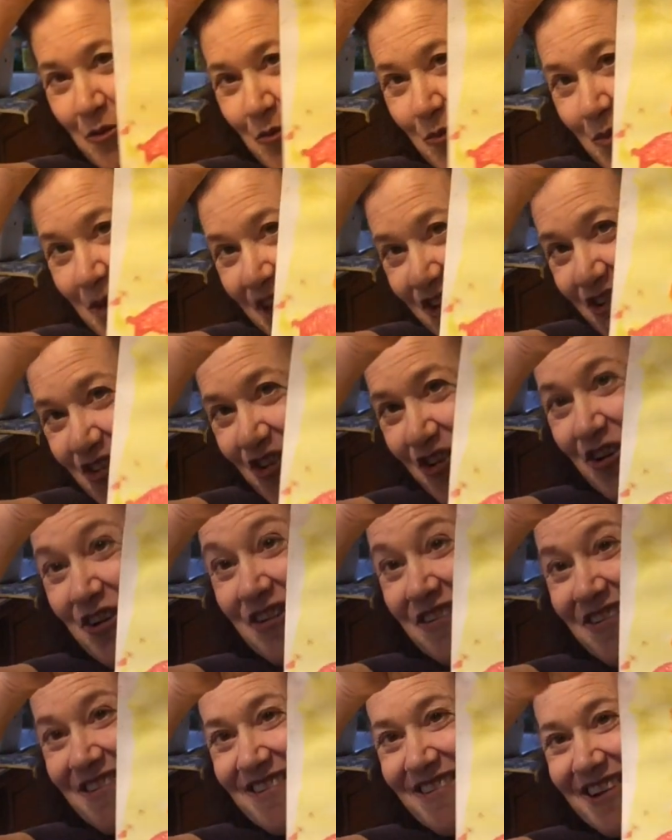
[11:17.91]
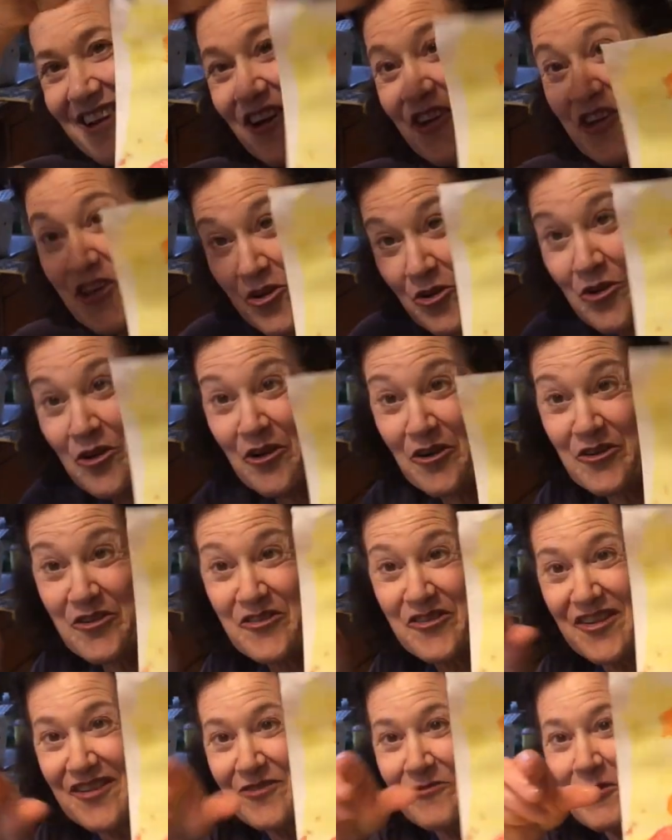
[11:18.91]
picture. Now yours
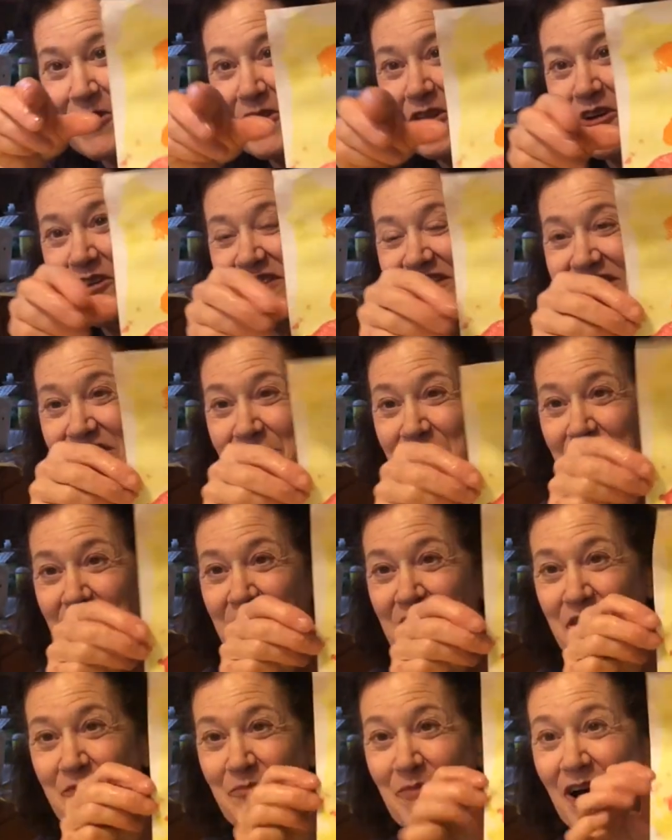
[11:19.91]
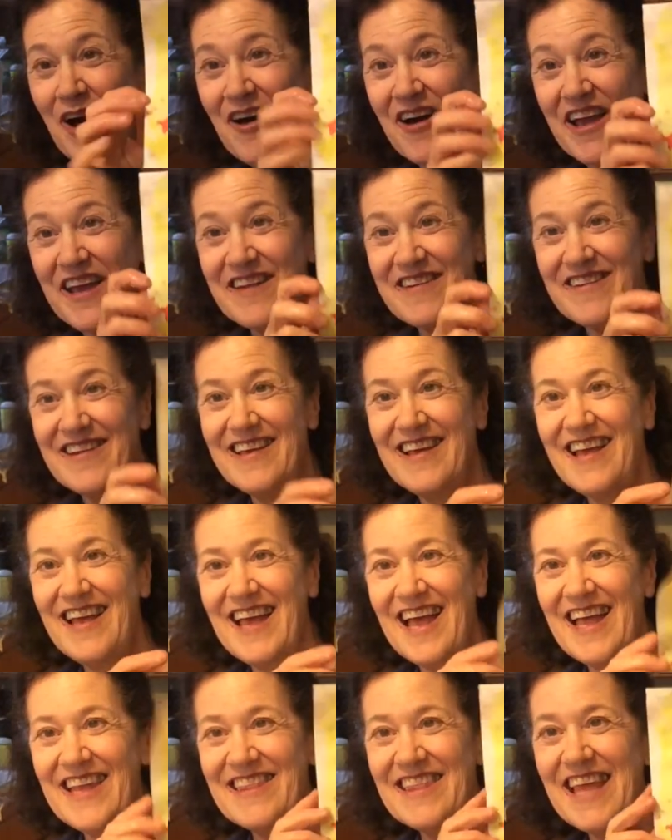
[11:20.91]
will look different than mine.
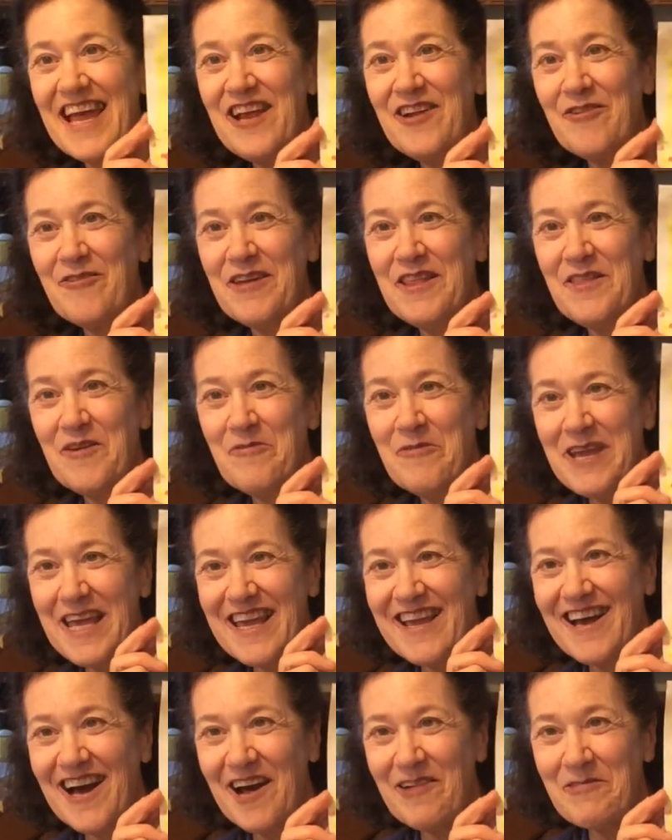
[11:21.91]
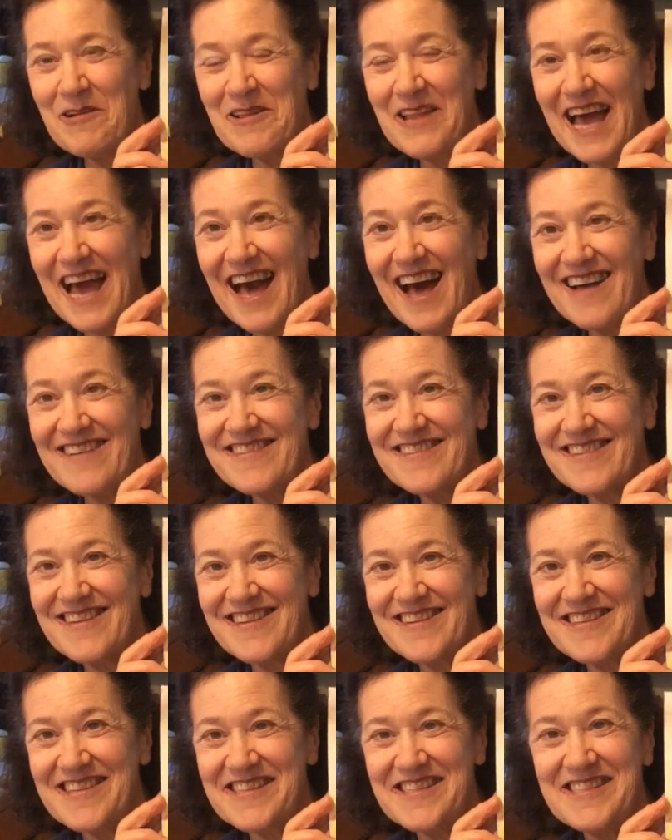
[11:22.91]
And later in the week, I will ask
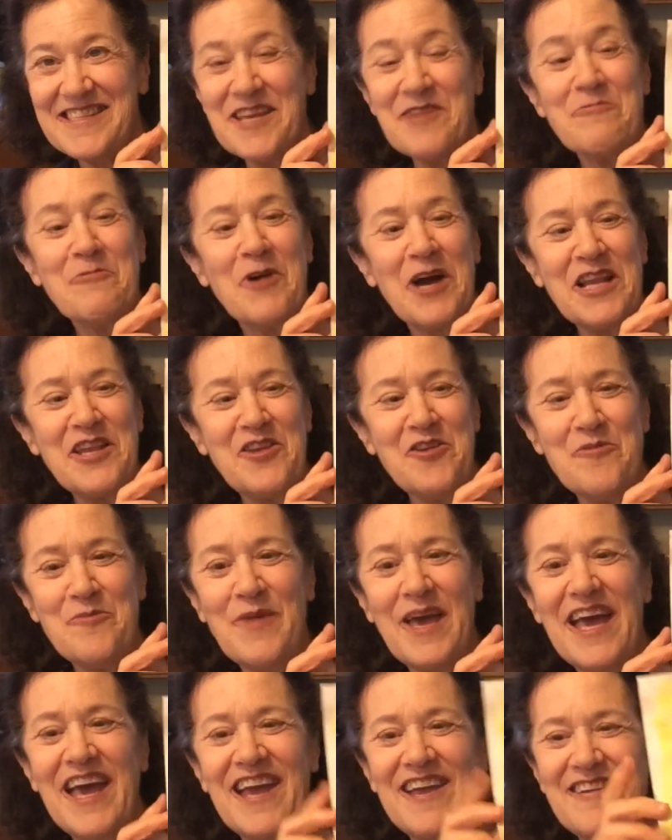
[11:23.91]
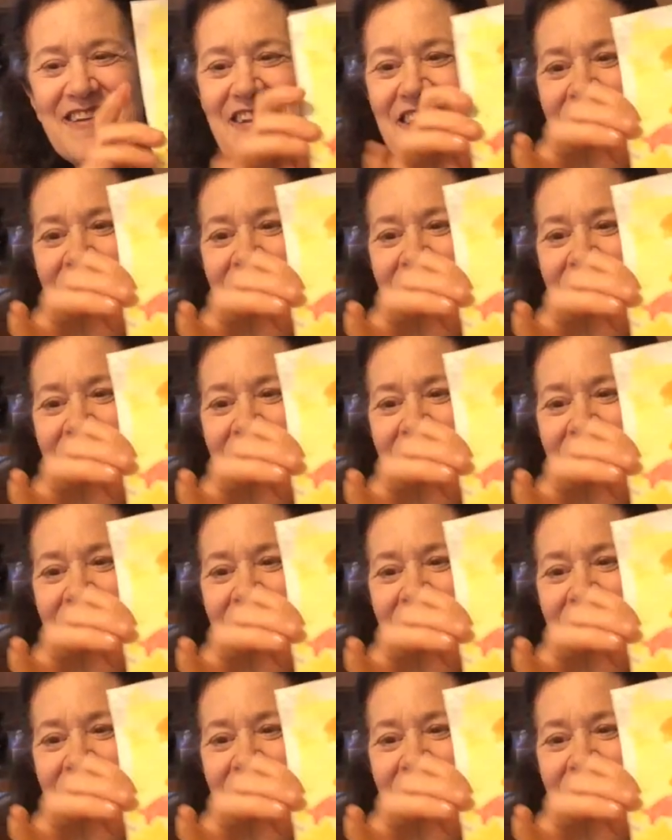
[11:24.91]
to see what you made